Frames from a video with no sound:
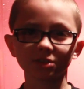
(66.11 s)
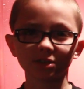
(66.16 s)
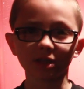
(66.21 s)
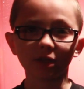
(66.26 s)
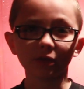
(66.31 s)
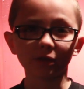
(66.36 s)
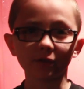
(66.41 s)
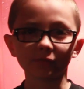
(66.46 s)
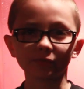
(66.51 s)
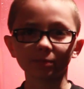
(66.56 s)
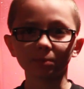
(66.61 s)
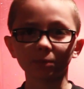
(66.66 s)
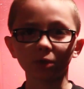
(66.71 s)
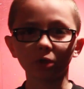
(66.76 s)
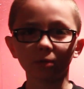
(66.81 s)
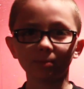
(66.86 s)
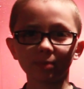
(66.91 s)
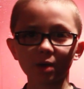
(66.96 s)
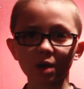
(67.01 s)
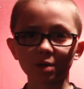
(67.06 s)
Elliott from
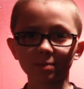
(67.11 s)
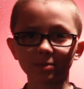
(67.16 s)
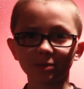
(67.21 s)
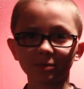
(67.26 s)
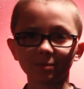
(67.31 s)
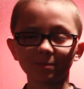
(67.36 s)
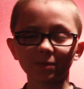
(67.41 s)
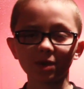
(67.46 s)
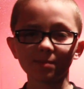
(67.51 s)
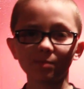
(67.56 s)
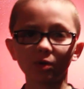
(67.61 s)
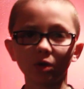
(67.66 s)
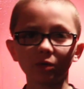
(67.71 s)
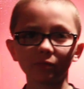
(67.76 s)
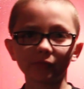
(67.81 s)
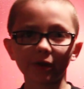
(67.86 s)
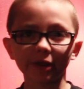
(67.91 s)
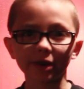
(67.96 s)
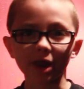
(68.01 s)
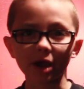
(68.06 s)
Little Punk People.
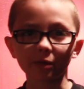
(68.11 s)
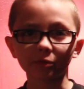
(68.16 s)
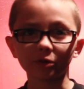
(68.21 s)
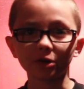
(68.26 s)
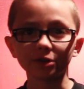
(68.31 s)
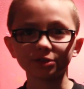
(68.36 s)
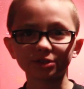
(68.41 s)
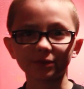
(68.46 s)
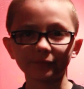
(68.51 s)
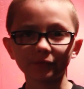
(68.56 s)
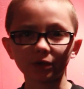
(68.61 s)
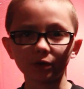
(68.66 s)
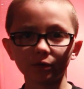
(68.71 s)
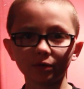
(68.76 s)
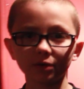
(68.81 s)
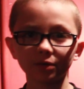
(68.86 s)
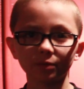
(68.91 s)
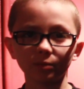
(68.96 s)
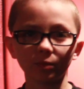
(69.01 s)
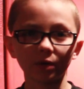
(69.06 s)
Right now we're
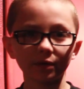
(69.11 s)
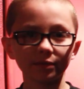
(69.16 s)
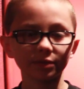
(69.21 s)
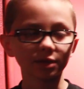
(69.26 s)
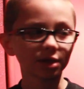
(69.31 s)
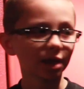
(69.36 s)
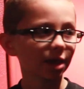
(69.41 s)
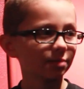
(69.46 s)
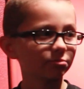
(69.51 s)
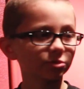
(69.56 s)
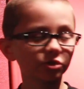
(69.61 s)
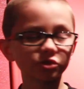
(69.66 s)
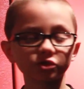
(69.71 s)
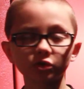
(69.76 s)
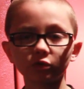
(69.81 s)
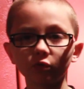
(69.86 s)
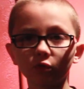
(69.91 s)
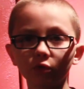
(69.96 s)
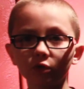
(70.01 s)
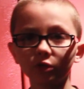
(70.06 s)
interviewing one of the Nameless
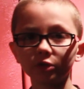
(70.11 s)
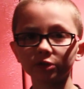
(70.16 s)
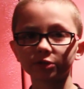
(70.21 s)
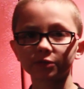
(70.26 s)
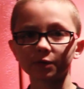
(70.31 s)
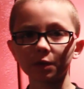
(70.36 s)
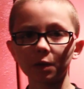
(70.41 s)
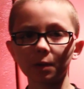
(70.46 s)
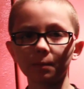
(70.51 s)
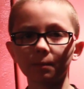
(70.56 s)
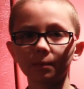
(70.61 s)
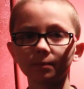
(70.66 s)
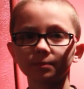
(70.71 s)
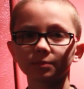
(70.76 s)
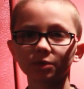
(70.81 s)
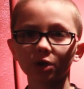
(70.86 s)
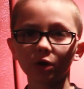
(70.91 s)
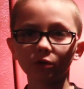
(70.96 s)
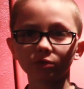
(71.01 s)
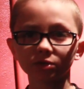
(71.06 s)
Ghouls from
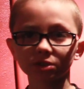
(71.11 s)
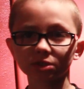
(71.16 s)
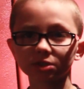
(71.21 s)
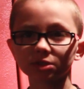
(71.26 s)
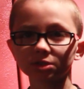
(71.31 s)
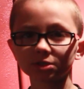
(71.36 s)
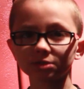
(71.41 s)
Ghost.